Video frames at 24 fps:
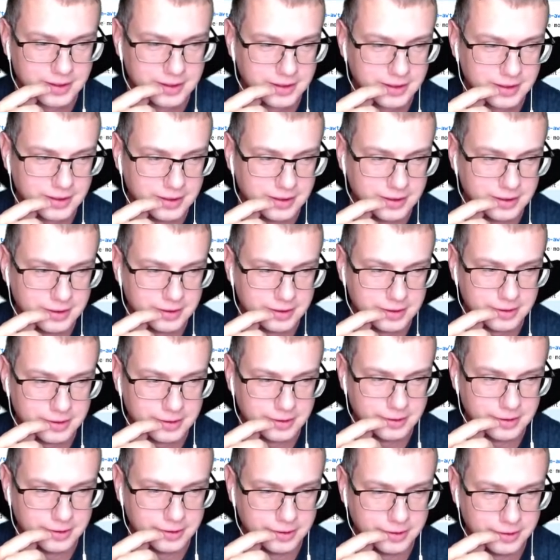
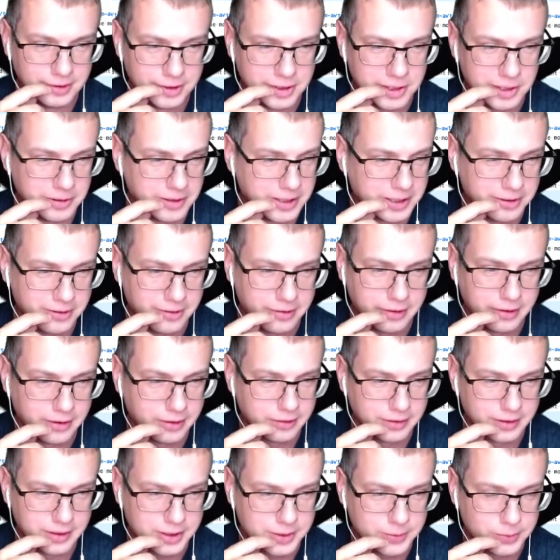no, I don't
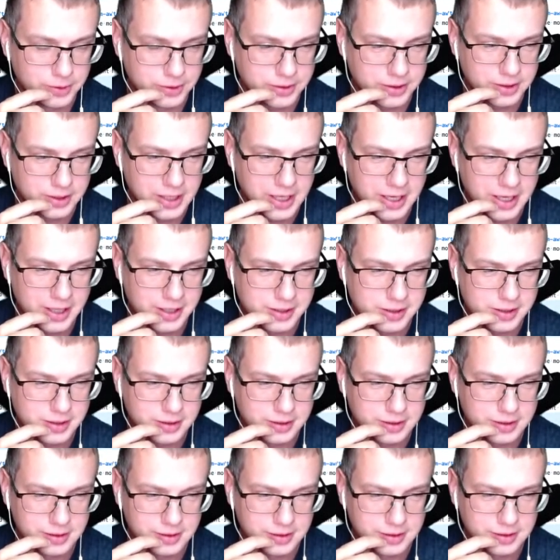think this was the case.
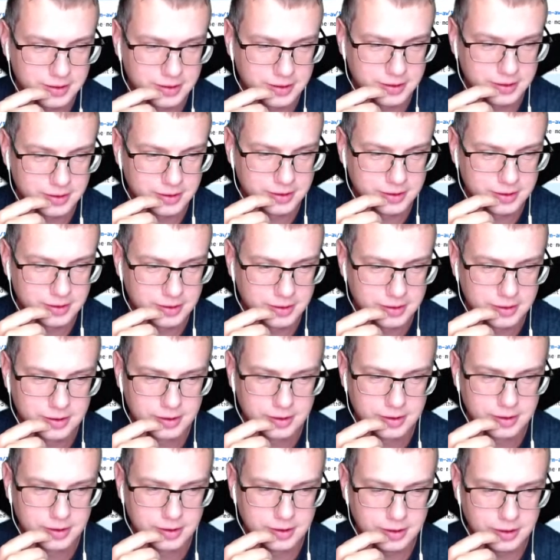
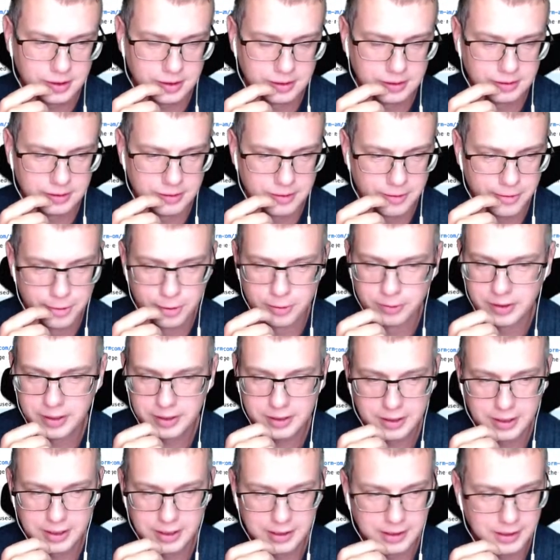Though I
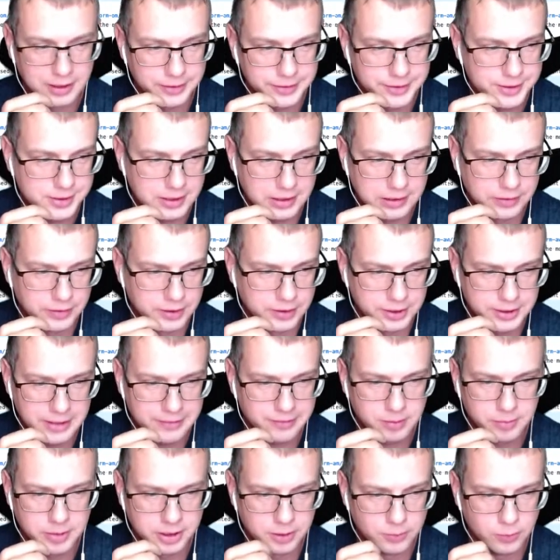clearly understand that
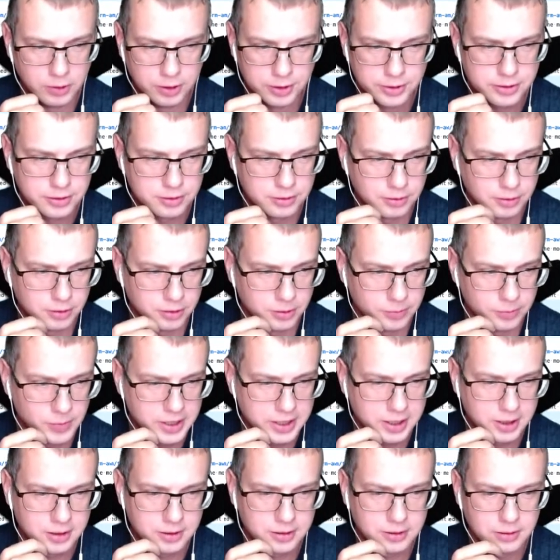everybody wants to earn
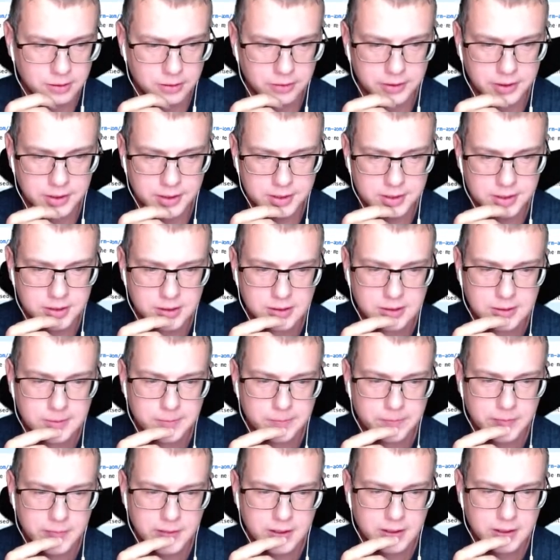money on this.
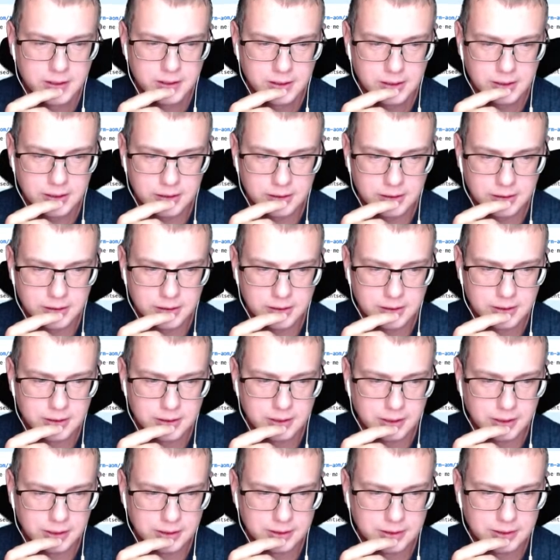I
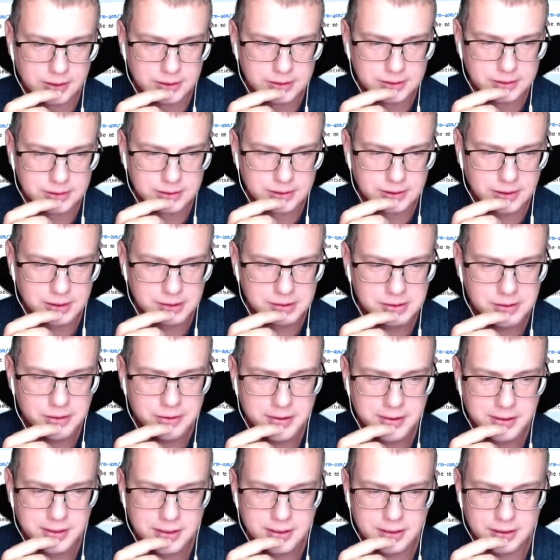
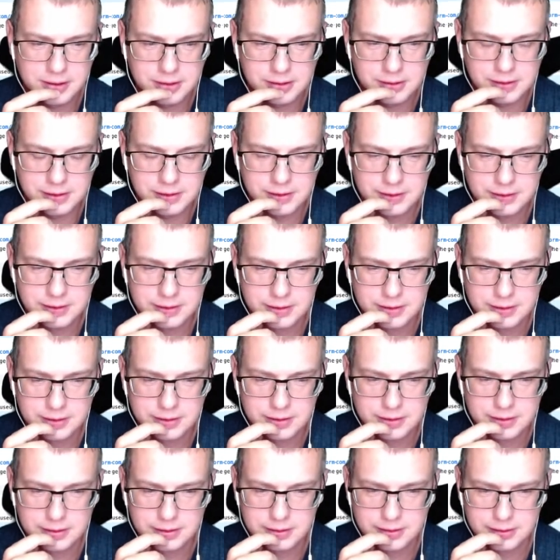think
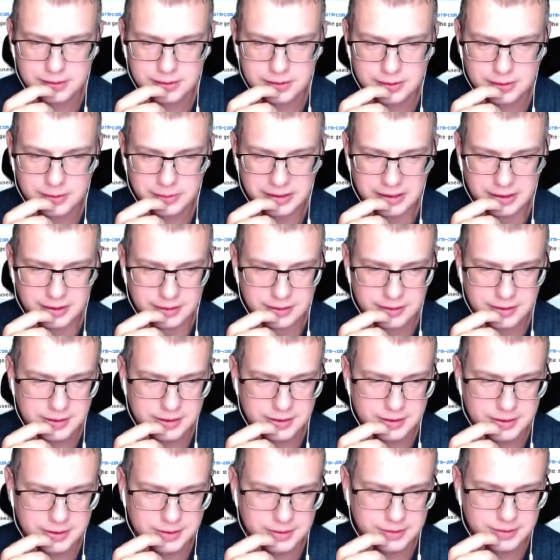well,
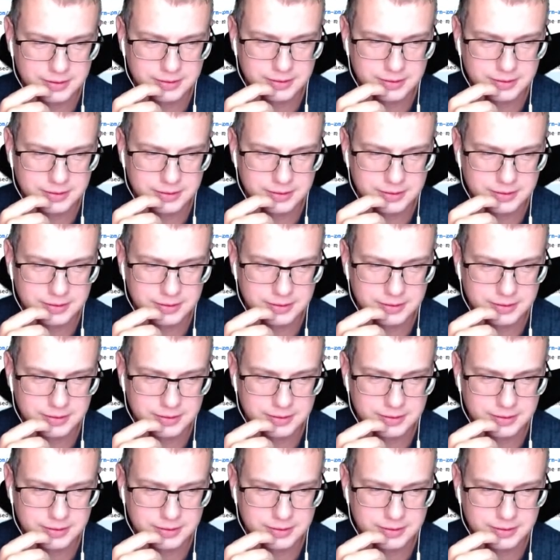it's